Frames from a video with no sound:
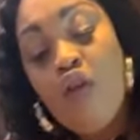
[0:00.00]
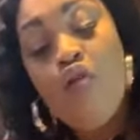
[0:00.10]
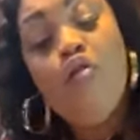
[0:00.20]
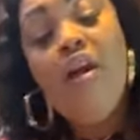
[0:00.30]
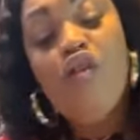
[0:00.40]

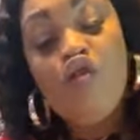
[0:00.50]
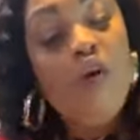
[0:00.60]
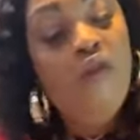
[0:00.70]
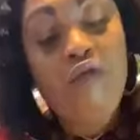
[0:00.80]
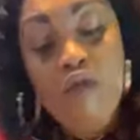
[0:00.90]
You're going to
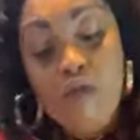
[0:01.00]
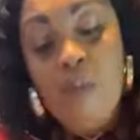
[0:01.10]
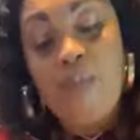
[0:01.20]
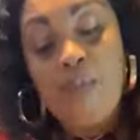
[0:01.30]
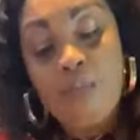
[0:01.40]
enjoy
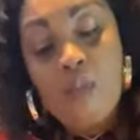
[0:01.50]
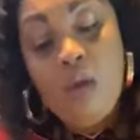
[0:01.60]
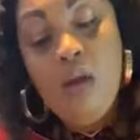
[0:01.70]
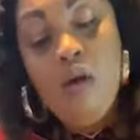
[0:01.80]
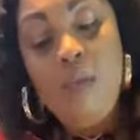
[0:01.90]
food.
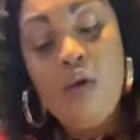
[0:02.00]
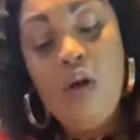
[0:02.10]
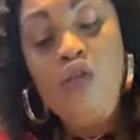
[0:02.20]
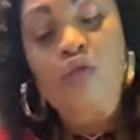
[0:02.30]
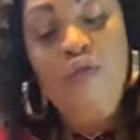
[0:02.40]
You know,
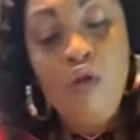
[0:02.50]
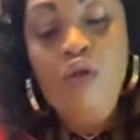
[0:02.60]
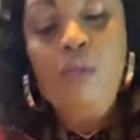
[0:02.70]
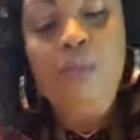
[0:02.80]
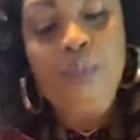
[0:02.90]
because
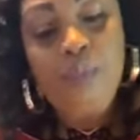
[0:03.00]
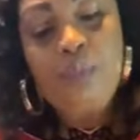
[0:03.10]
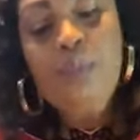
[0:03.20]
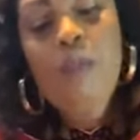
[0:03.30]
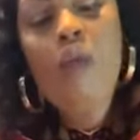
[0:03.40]
food,
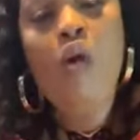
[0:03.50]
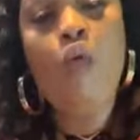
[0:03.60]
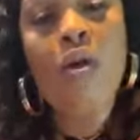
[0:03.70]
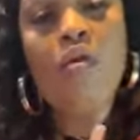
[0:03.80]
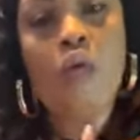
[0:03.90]

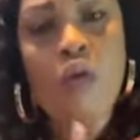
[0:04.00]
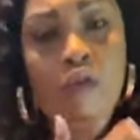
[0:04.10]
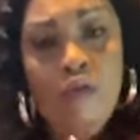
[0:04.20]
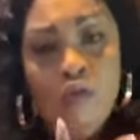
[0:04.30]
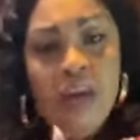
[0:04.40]
when you
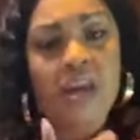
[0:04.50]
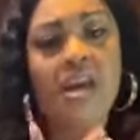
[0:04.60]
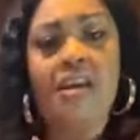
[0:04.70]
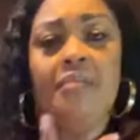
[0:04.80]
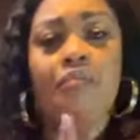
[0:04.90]
cook food and
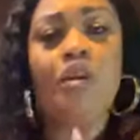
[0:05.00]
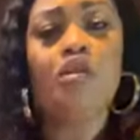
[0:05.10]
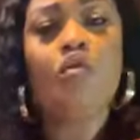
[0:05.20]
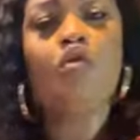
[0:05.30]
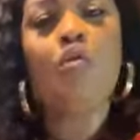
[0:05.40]
eat it,
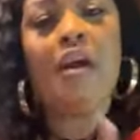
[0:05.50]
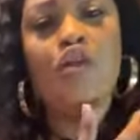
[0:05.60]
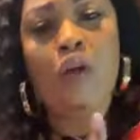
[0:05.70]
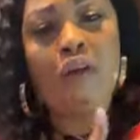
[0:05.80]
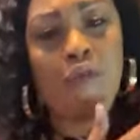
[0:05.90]
it's good to
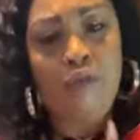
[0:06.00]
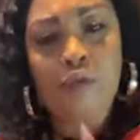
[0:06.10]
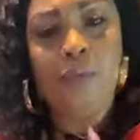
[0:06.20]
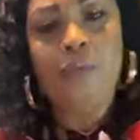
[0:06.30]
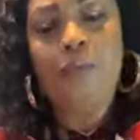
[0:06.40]
enjoy the
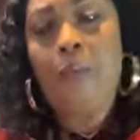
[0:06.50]
food.